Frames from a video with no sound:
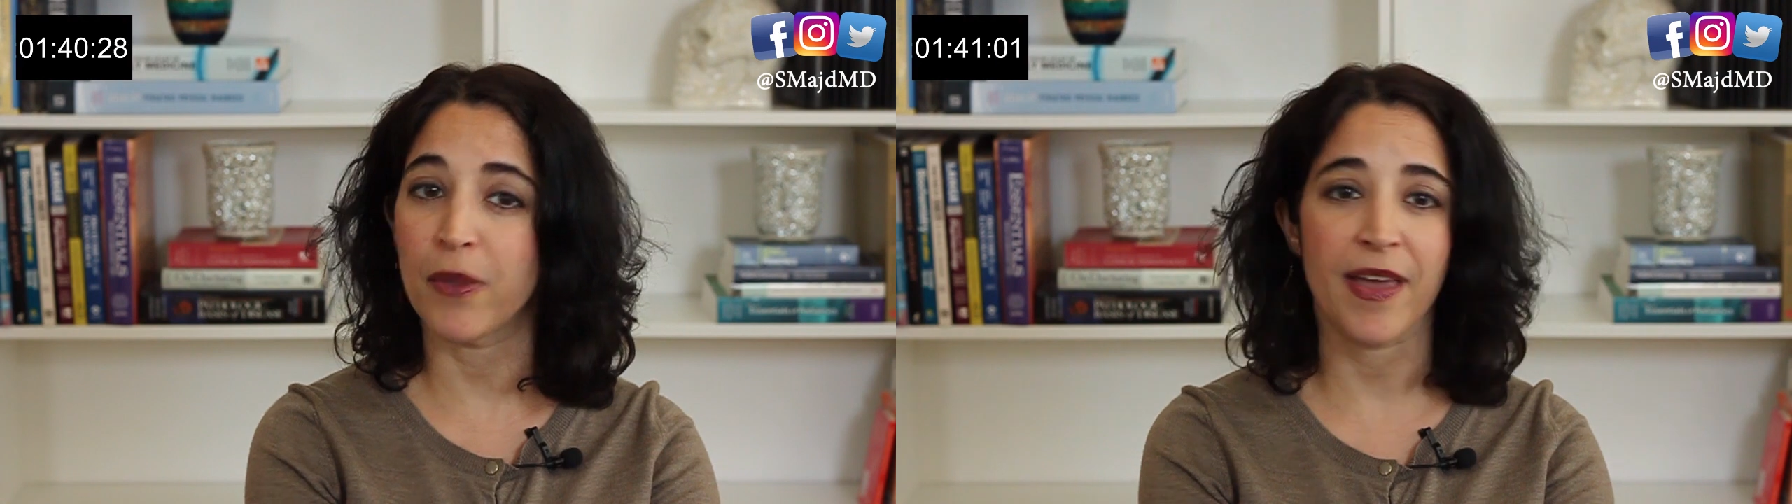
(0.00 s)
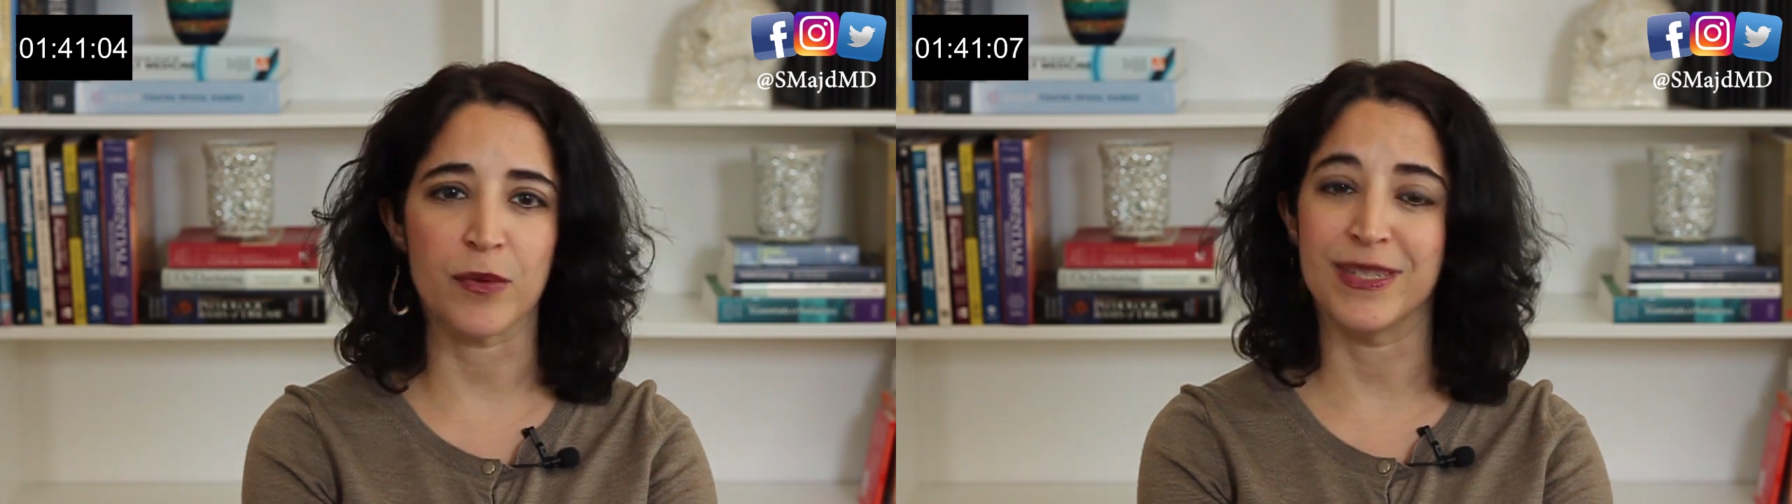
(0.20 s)

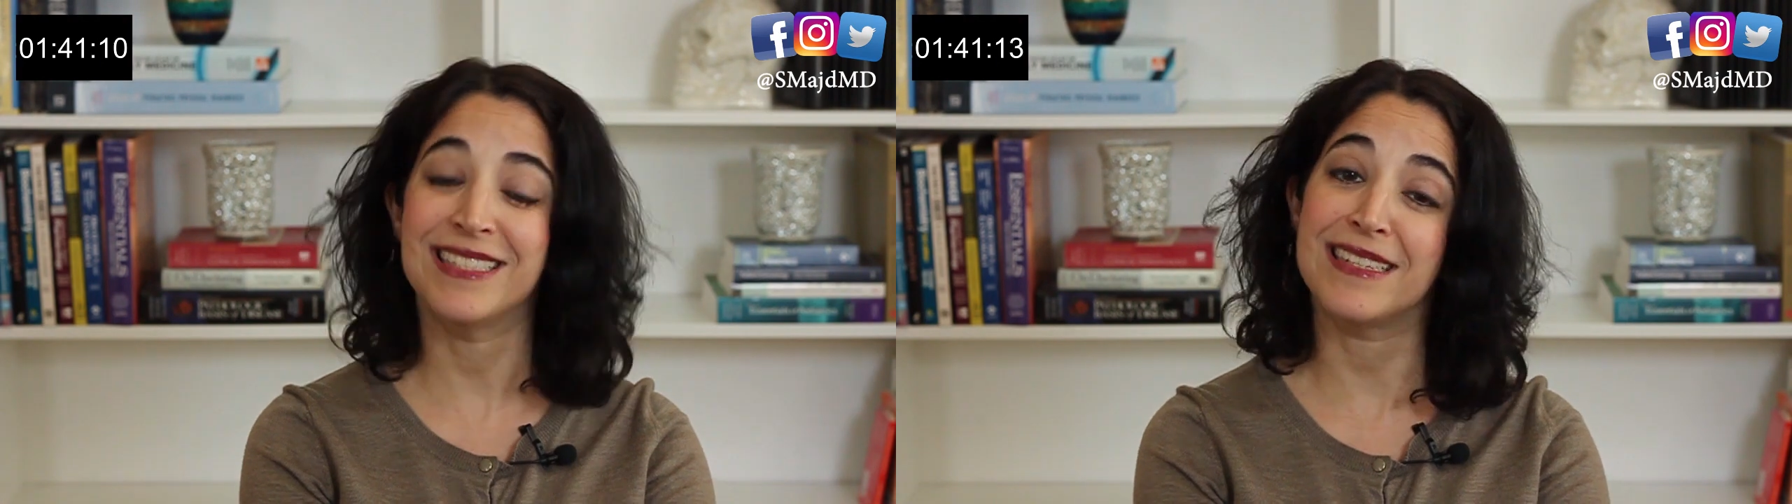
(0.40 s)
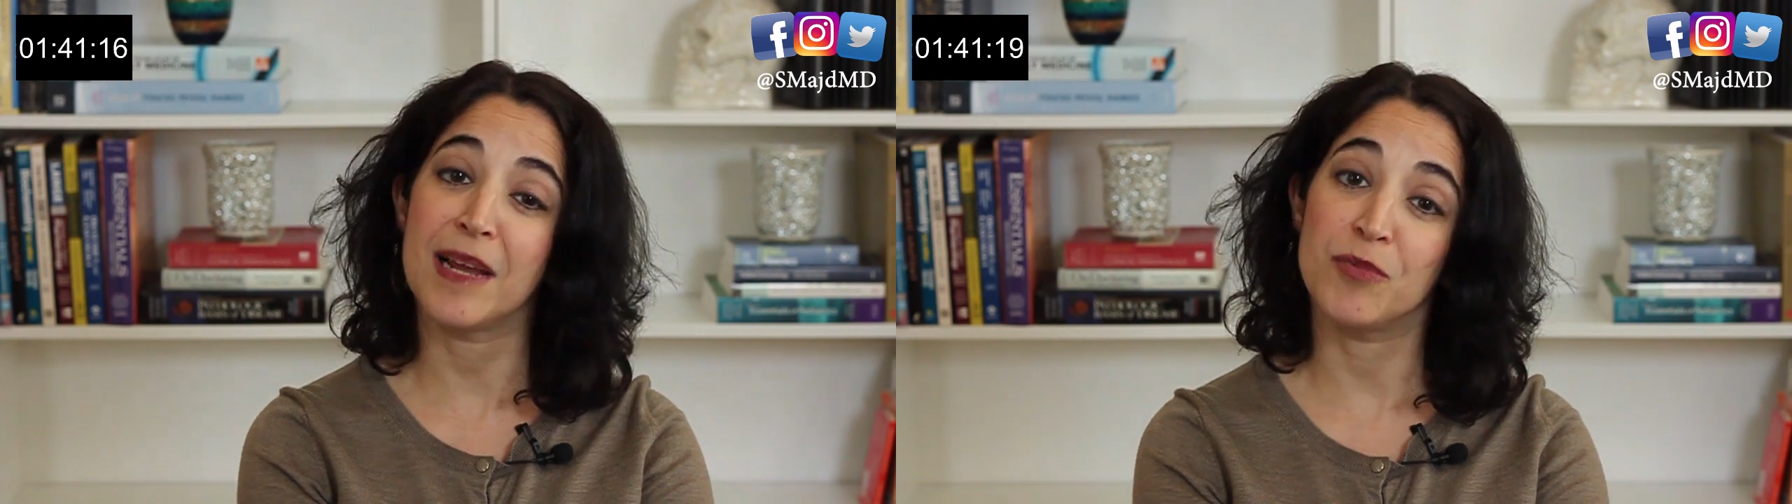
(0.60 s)
without
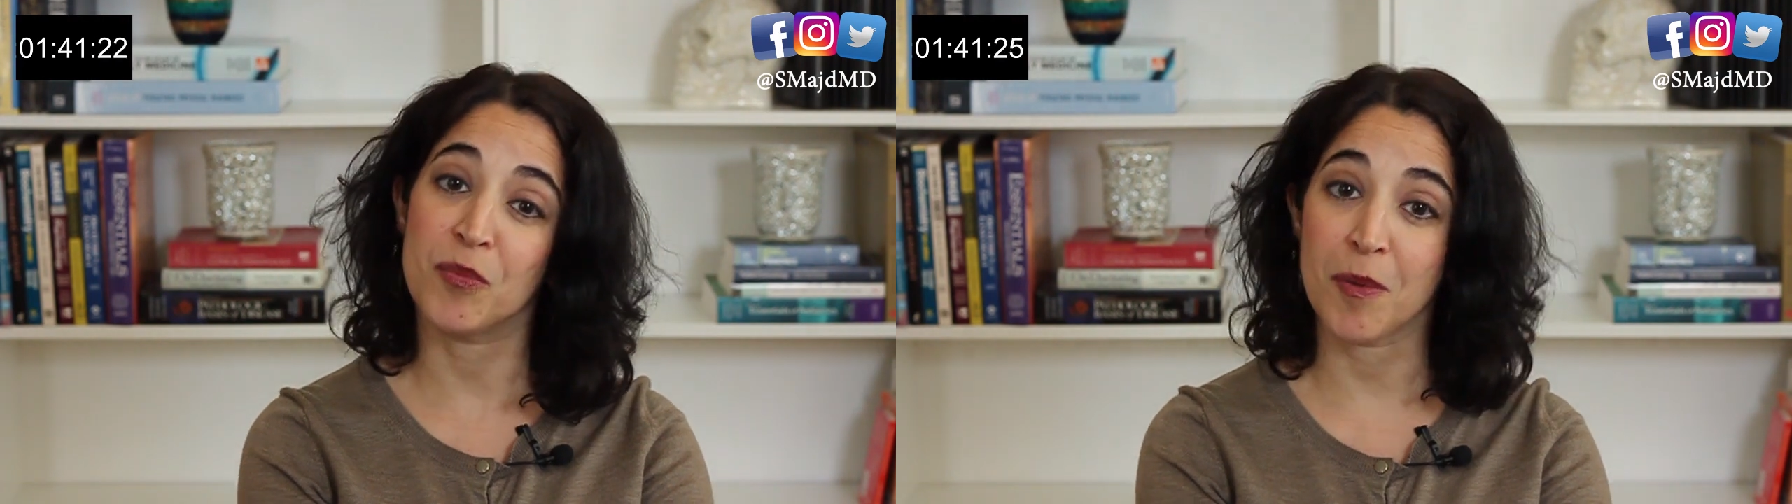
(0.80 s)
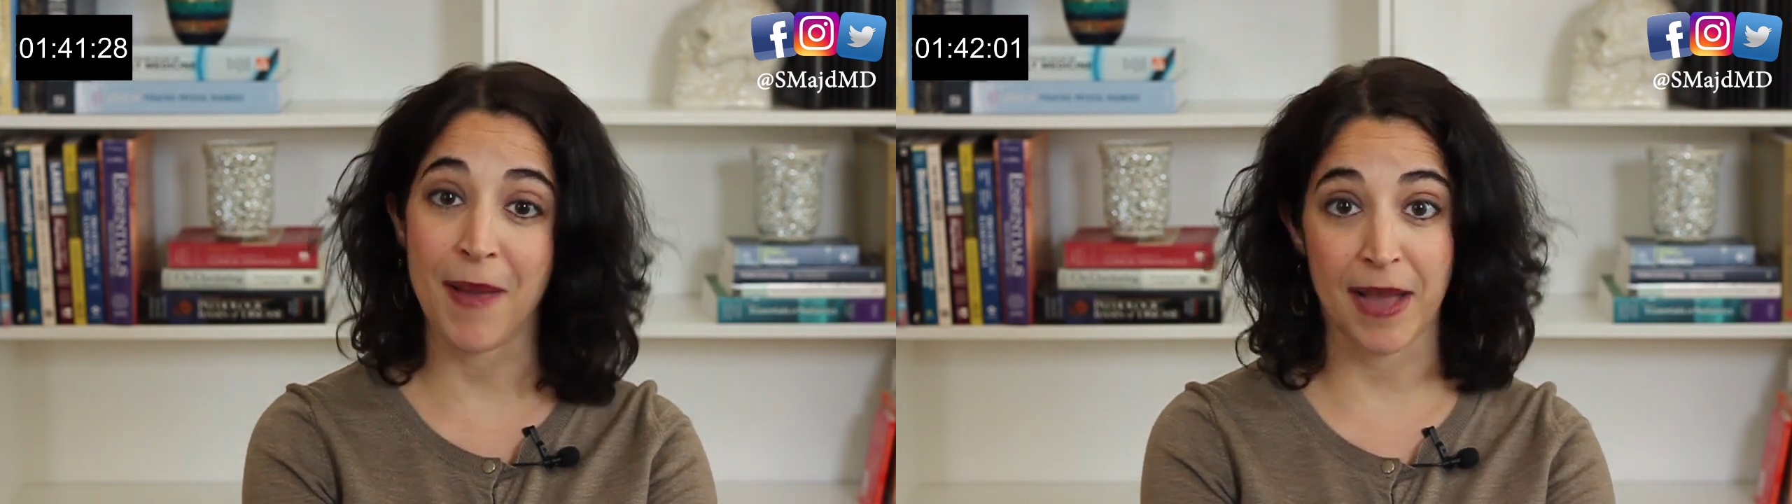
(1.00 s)
recent
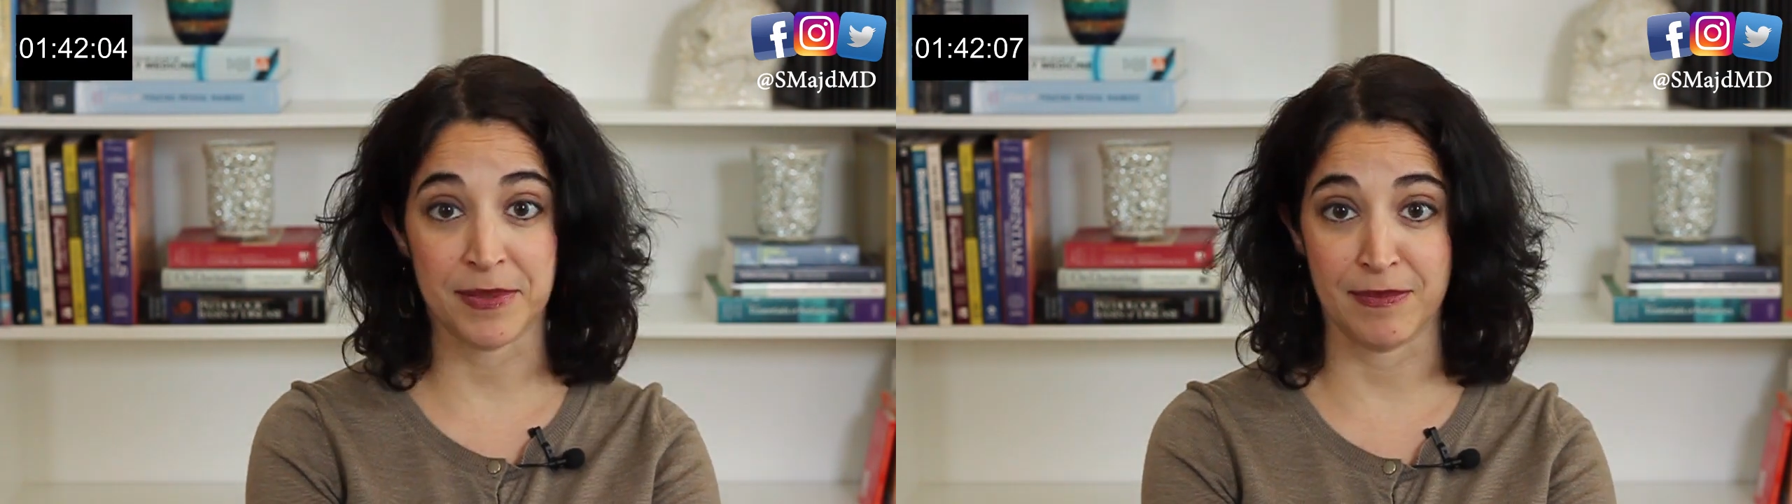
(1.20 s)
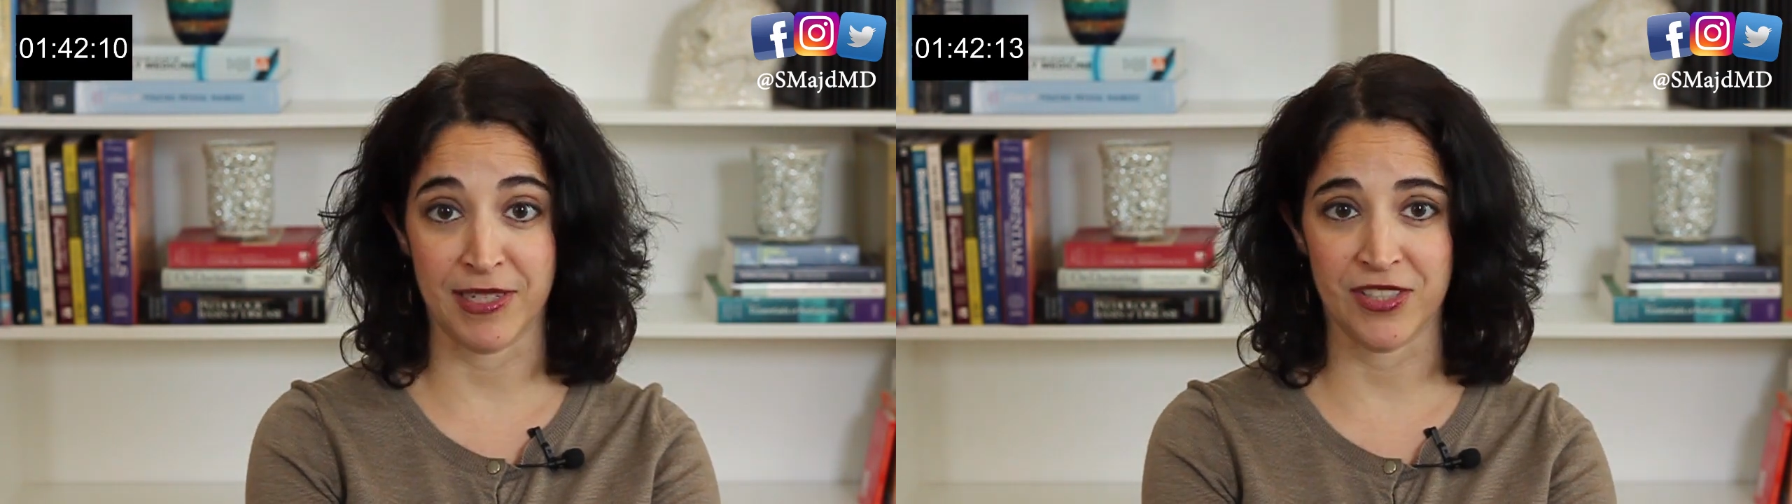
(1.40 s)
abnormal pap
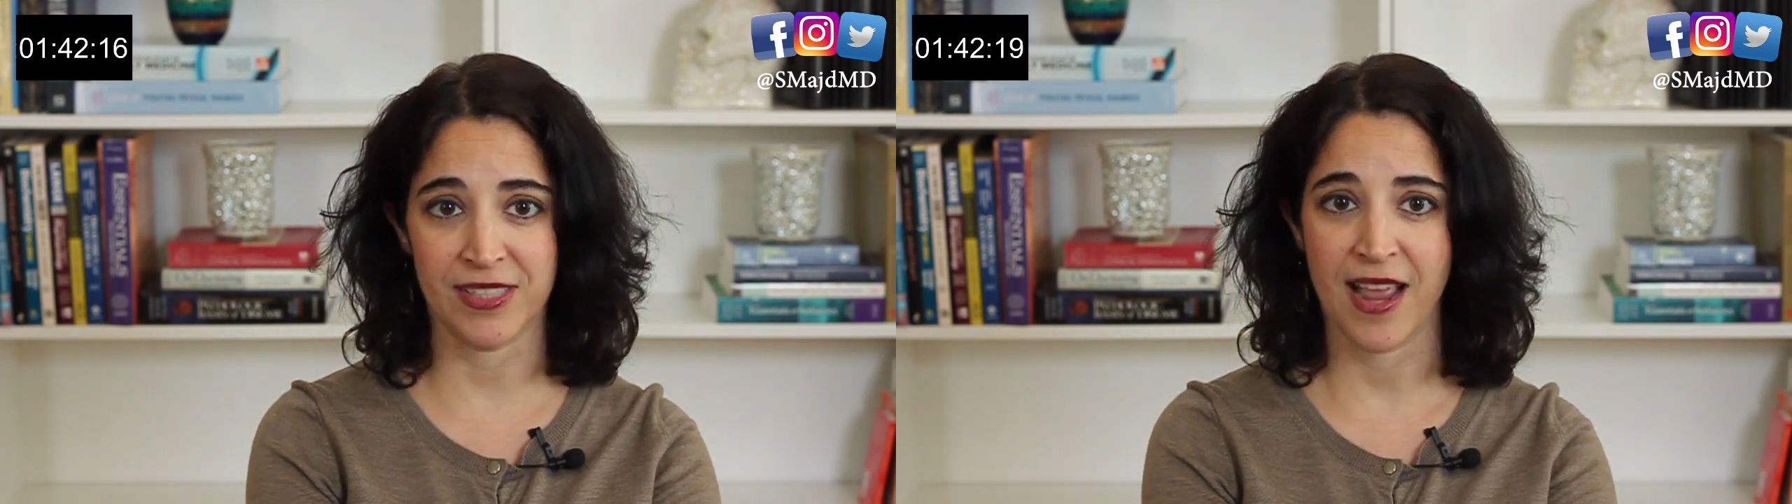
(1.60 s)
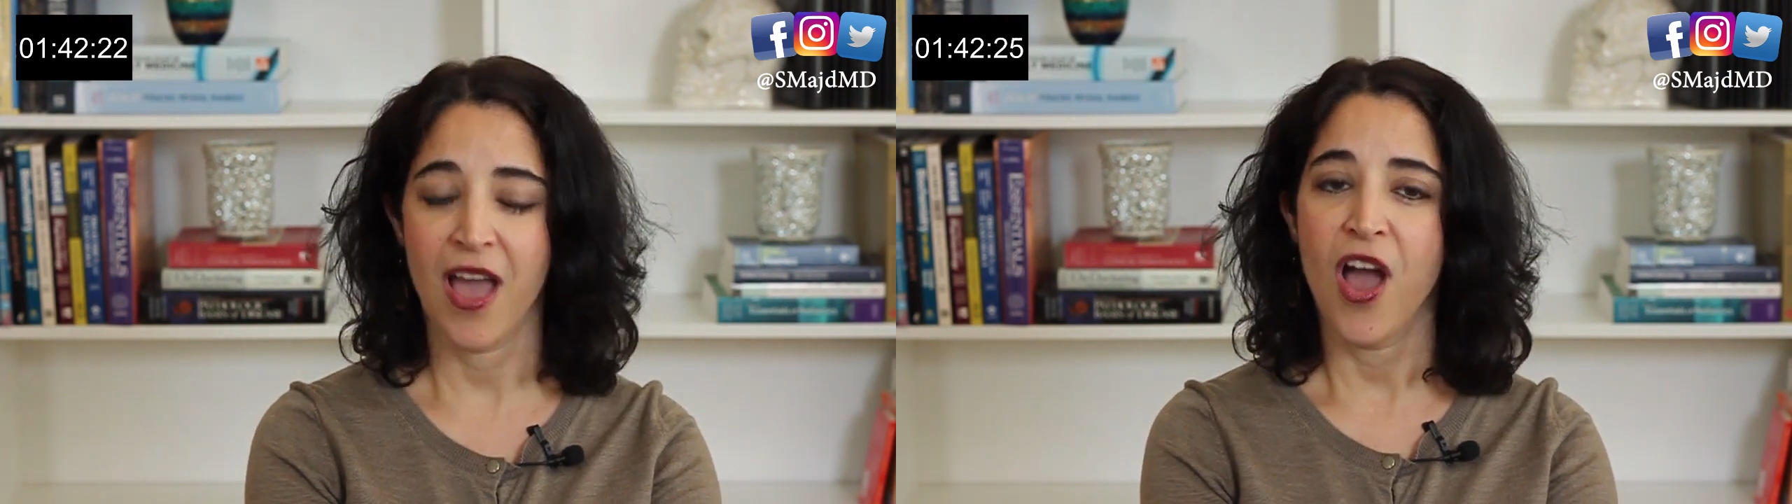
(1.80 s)
smears.